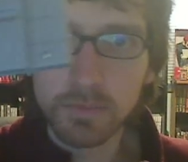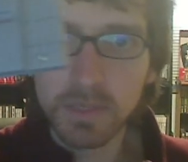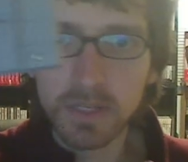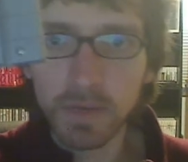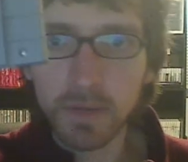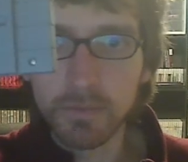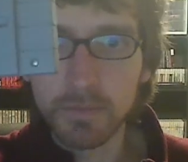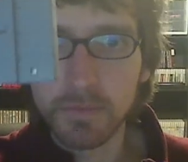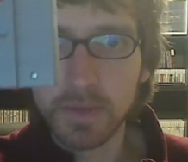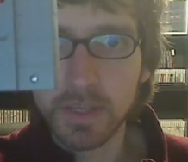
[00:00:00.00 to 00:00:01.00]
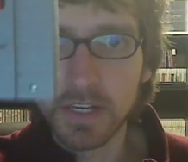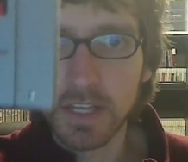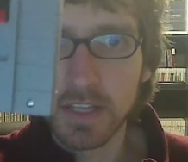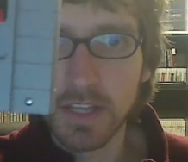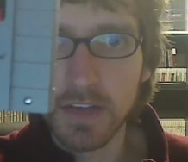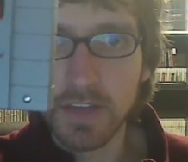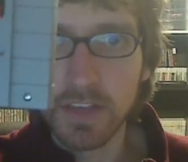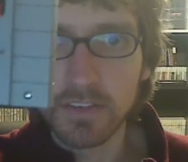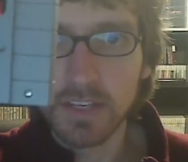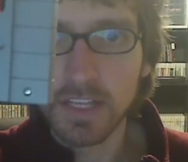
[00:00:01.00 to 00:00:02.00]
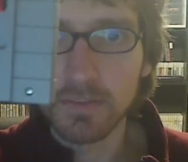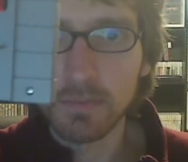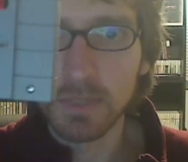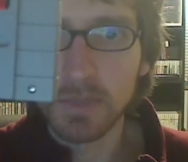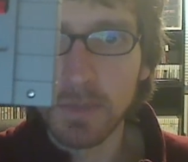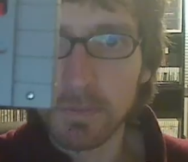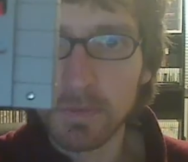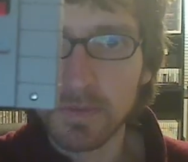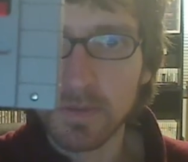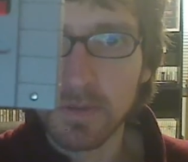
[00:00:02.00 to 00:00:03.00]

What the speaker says: beat 'em up, and I love SNES beat 'em ups.